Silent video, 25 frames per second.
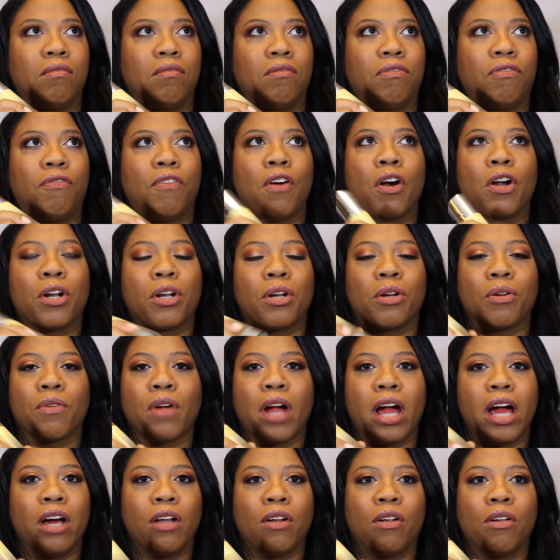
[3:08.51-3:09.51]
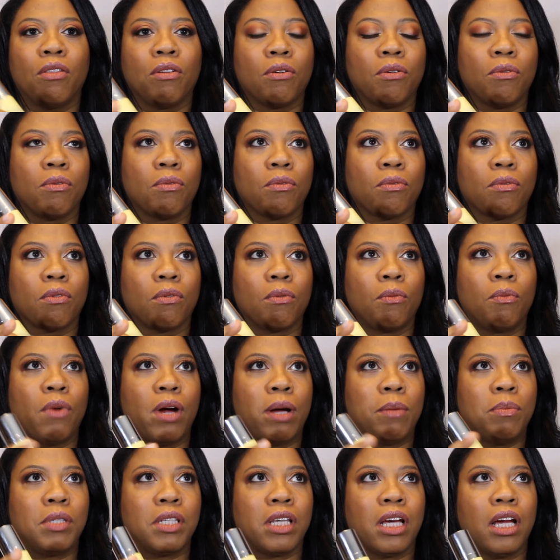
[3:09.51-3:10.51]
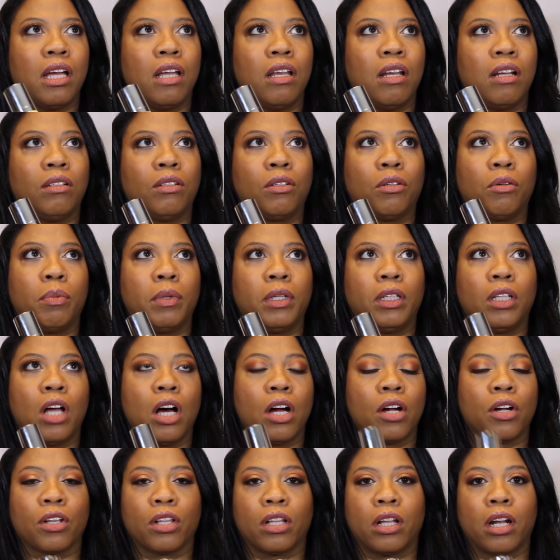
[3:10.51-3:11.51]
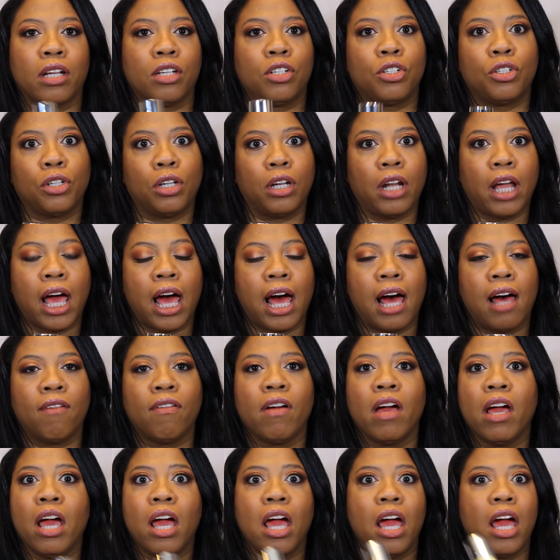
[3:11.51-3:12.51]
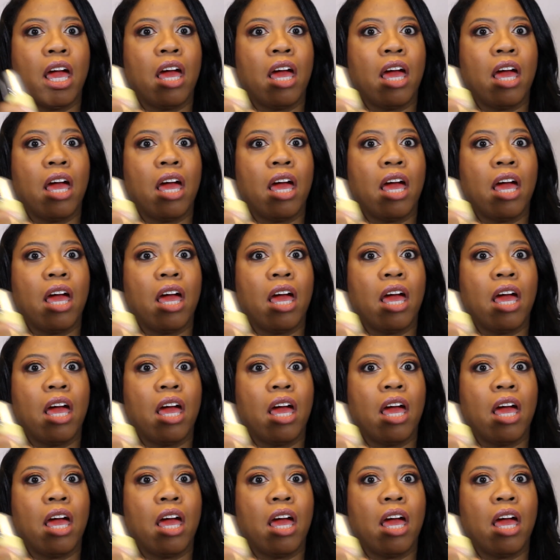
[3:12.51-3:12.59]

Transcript: farted around on their website a little bit longer than I should have